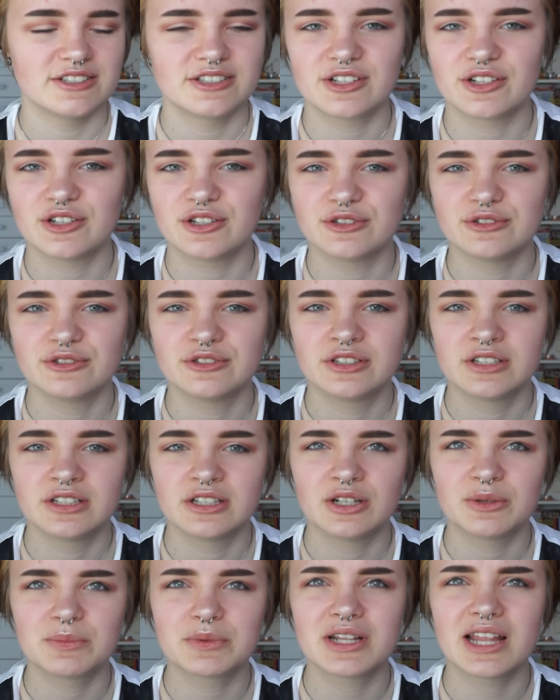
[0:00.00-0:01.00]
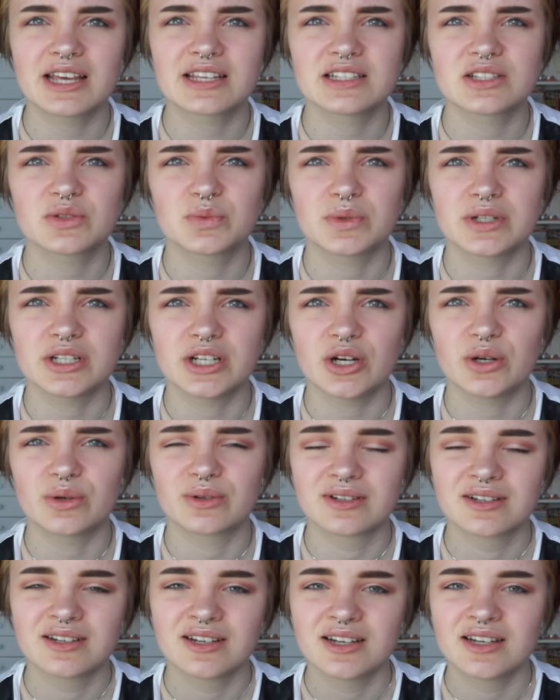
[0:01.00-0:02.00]
So, hope you like this
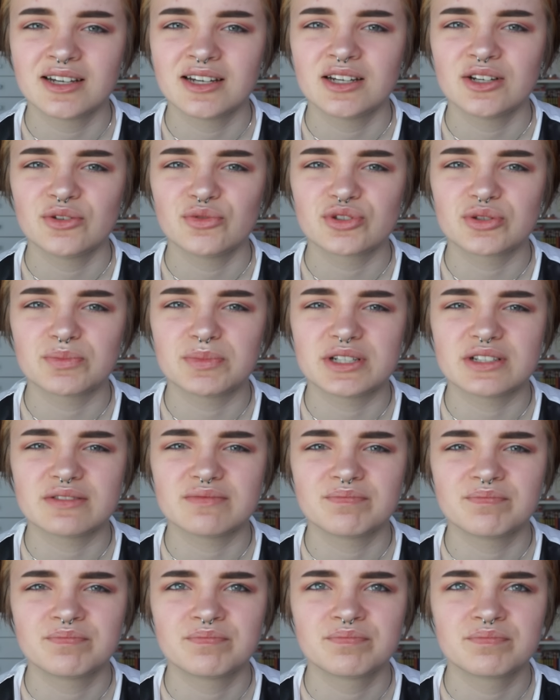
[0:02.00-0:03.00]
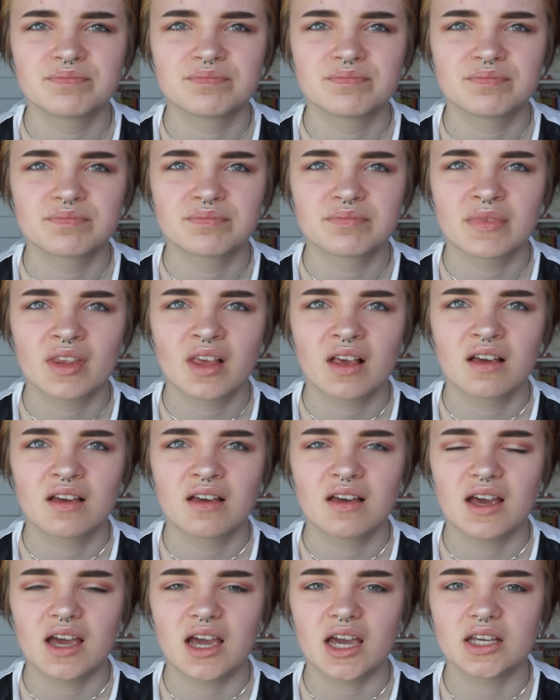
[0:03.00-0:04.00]
video. It's a bit
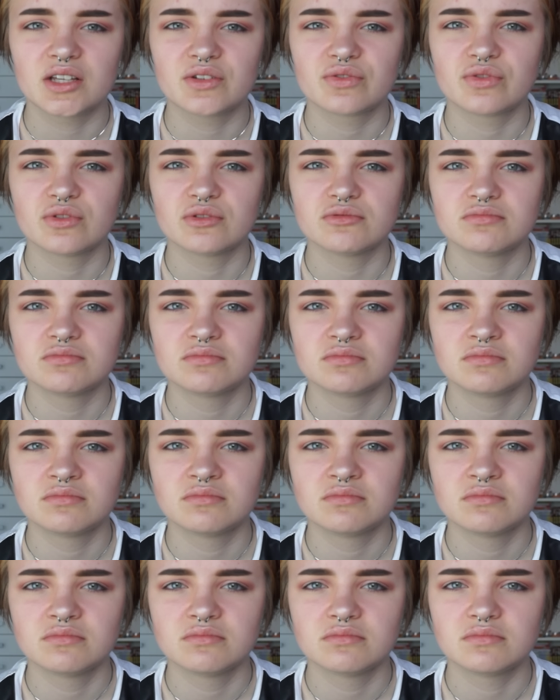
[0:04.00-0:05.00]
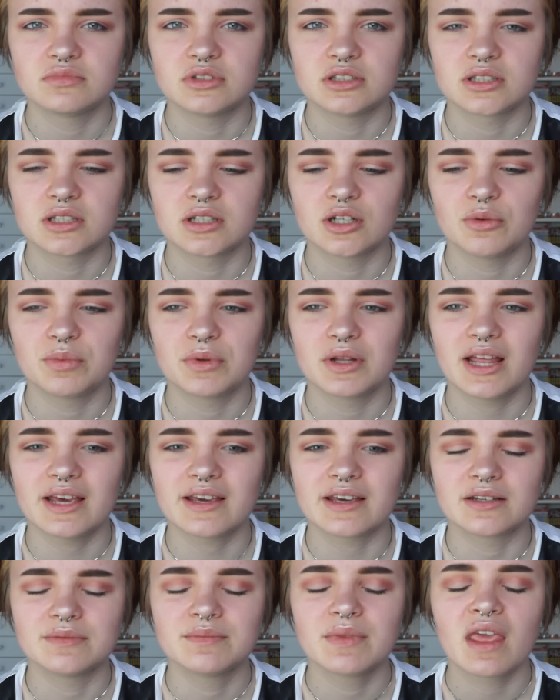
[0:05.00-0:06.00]
hateful, but I hope you
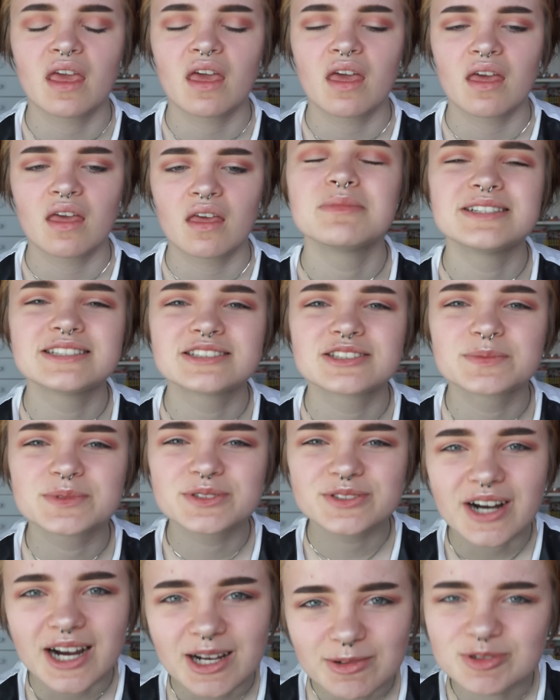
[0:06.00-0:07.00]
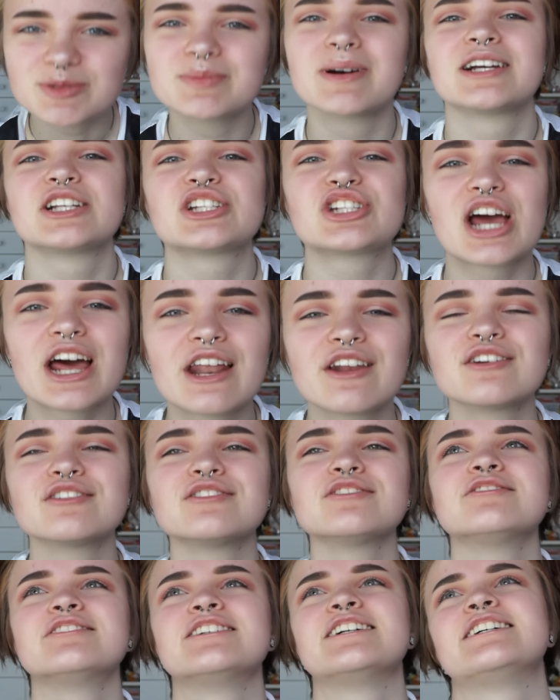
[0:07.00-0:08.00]
like it. Please subscribe to my
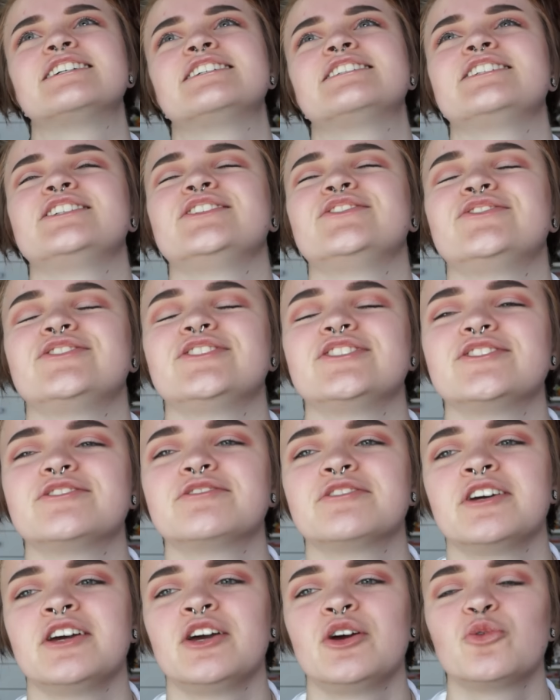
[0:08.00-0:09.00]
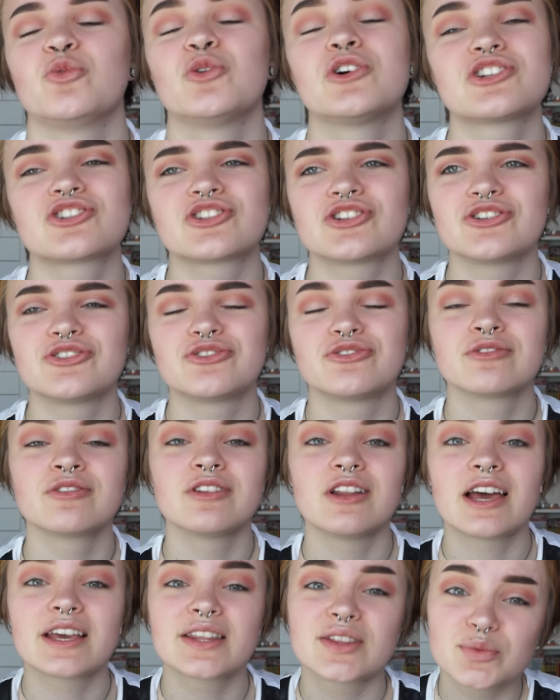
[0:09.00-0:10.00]
channel, and if you want to
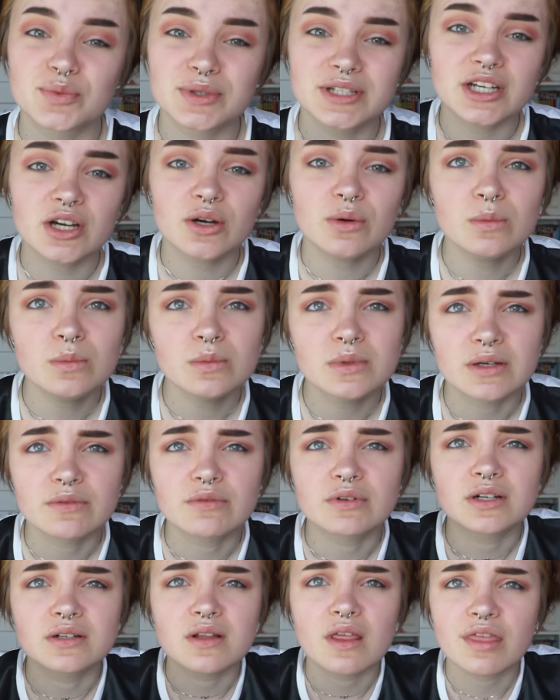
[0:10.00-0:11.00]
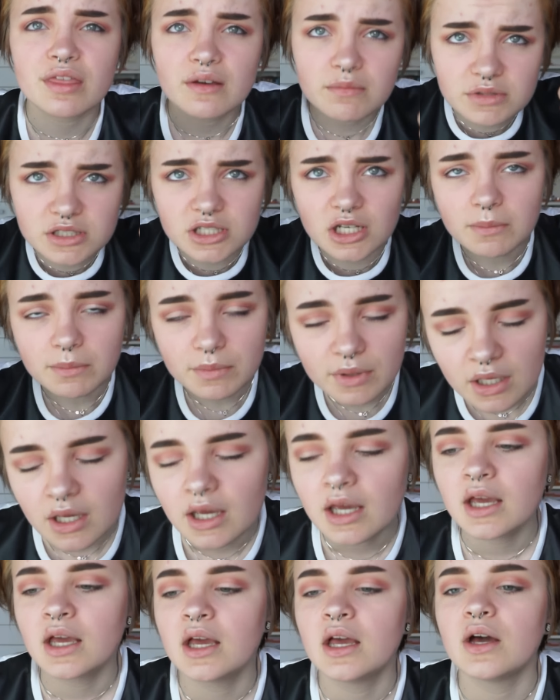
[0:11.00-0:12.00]
like the video, give it a thumbs up.
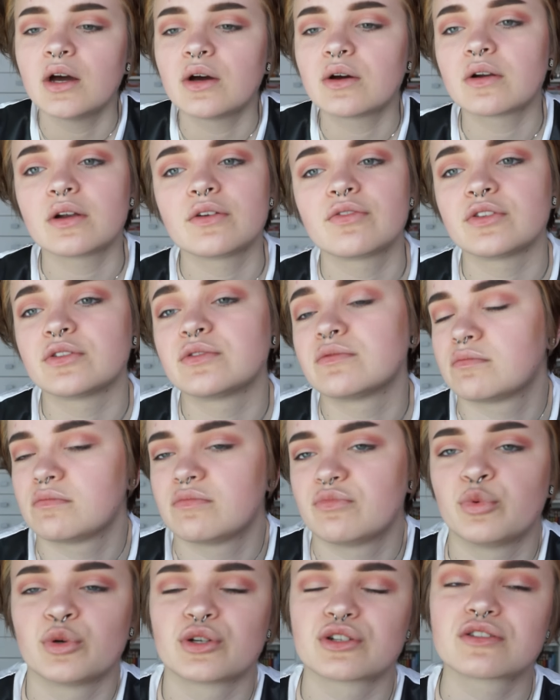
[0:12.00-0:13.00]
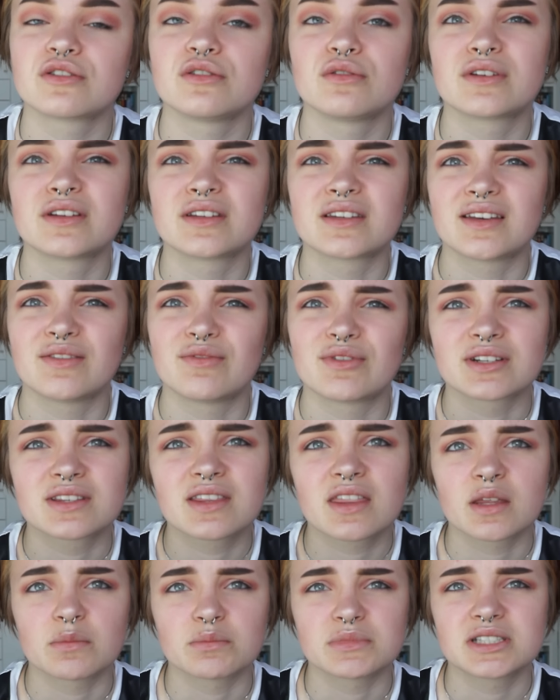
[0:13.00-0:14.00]
Or if you want to, you can give it a
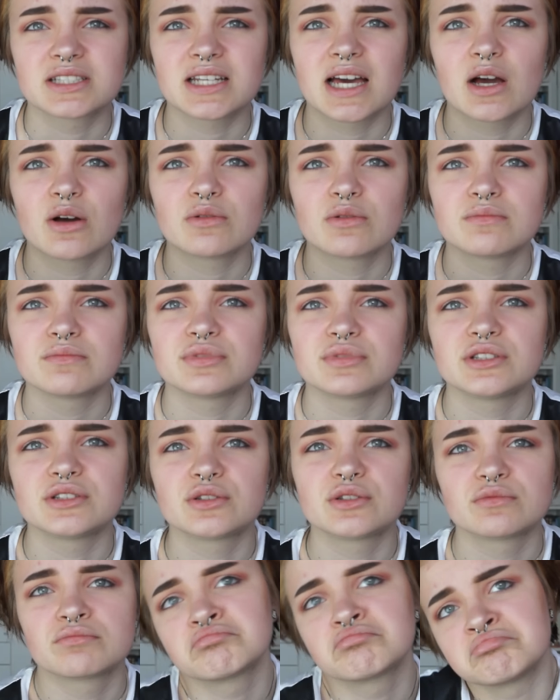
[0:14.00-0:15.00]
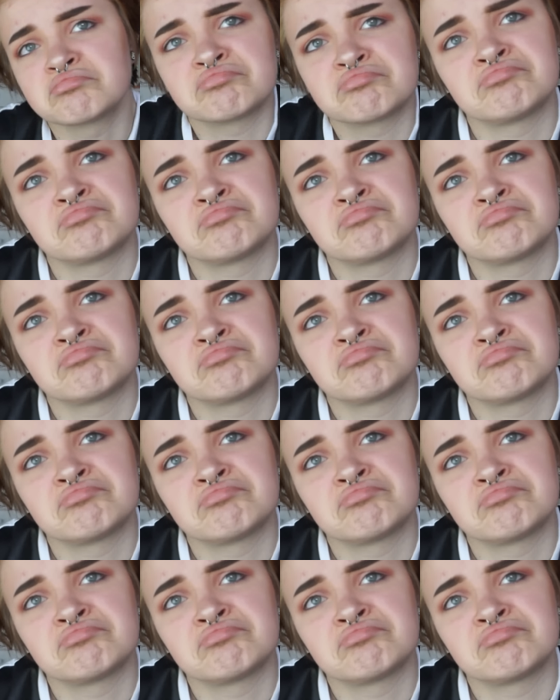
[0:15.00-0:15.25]
thumbs down, you know.